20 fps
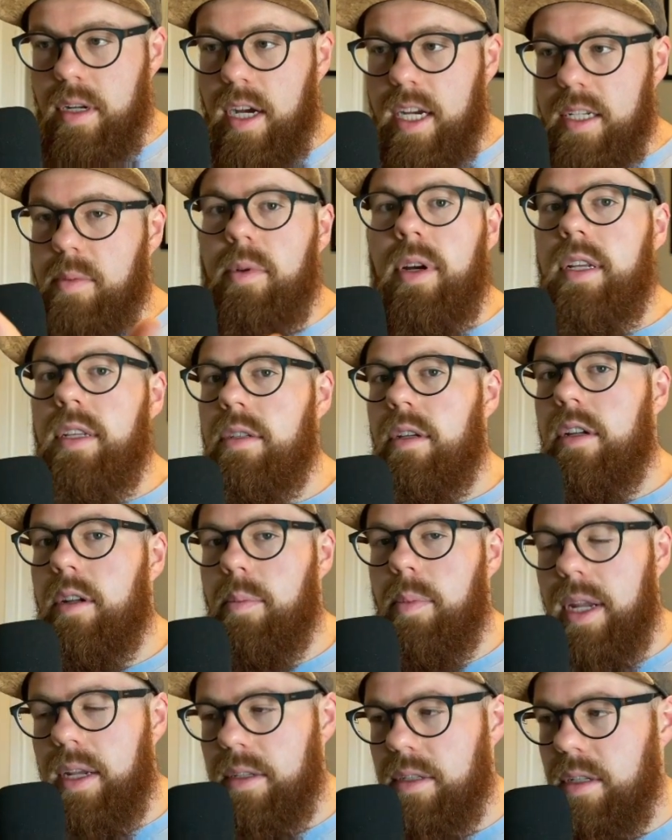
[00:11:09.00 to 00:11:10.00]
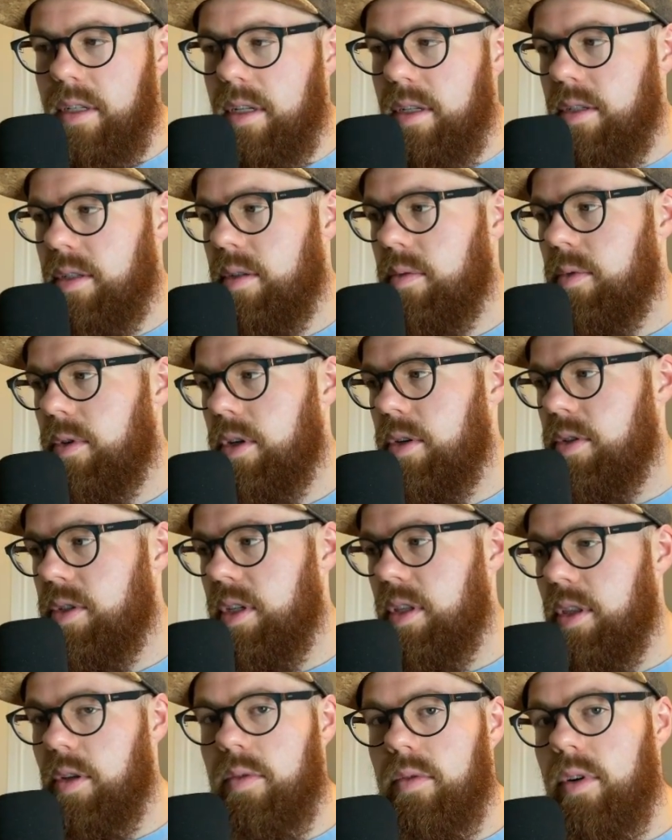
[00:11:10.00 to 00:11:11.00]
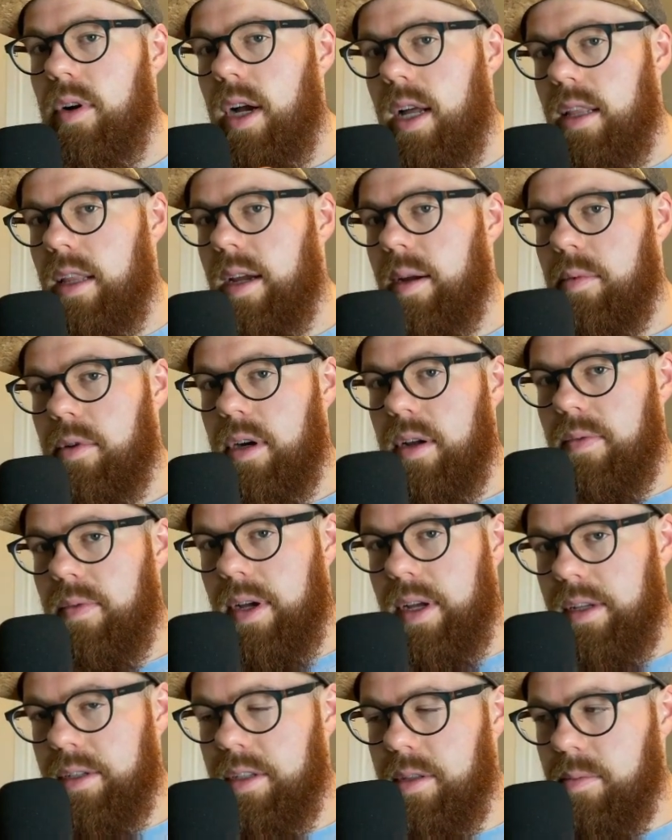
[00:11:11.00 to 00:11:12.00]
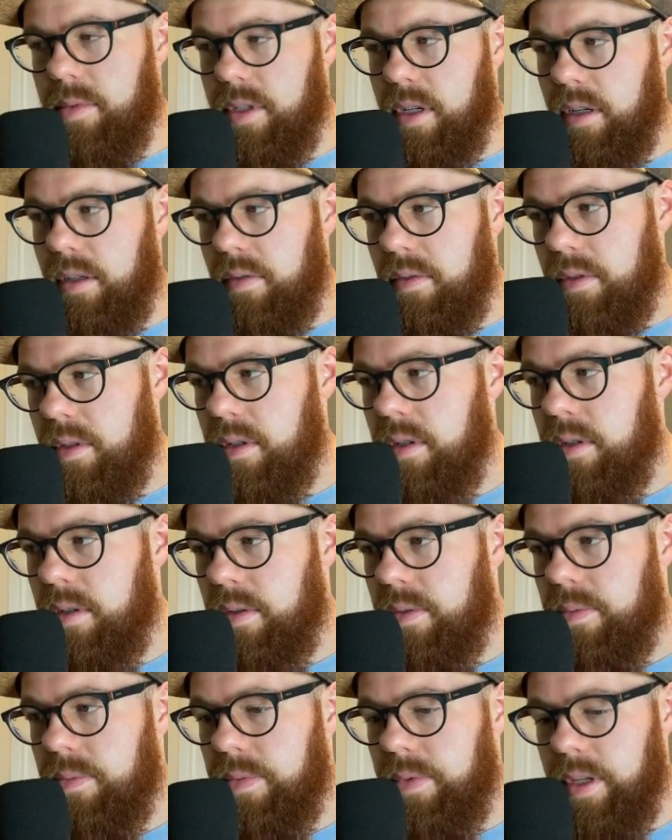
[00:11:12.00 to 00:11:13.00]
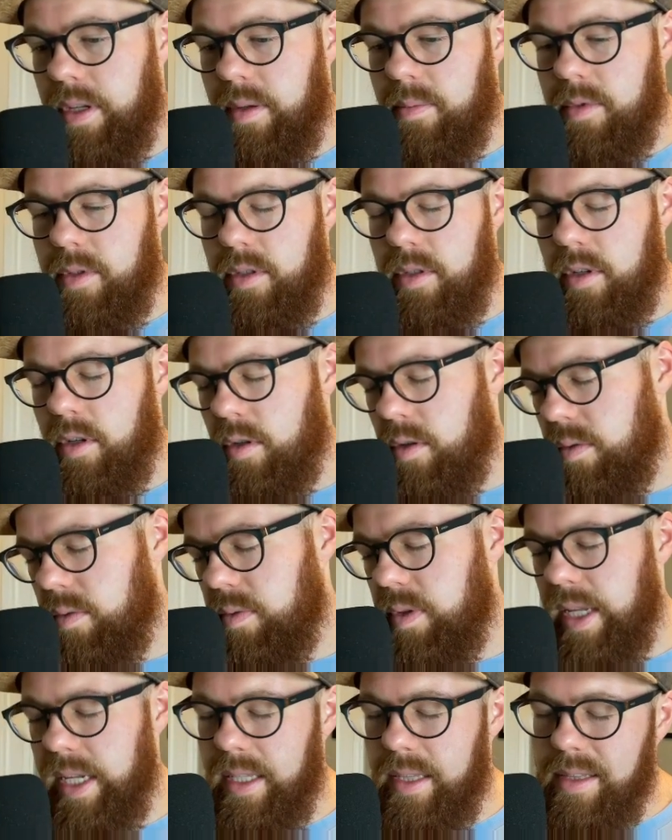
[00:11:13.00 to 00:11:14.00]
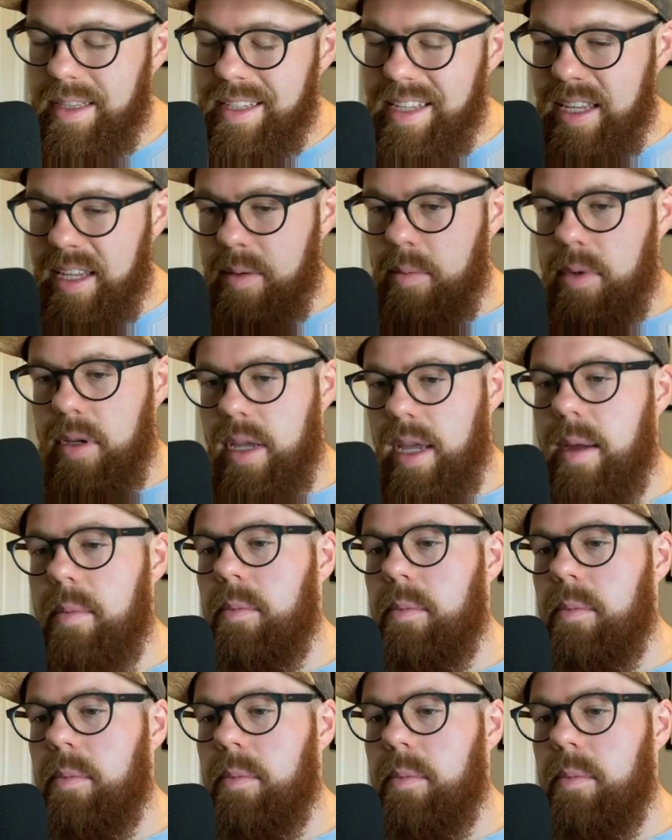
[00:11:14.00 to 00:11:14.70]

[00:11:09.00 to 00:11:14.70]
OSPRay install dependencies and we're using the raw library files themselves. Um, so if like lib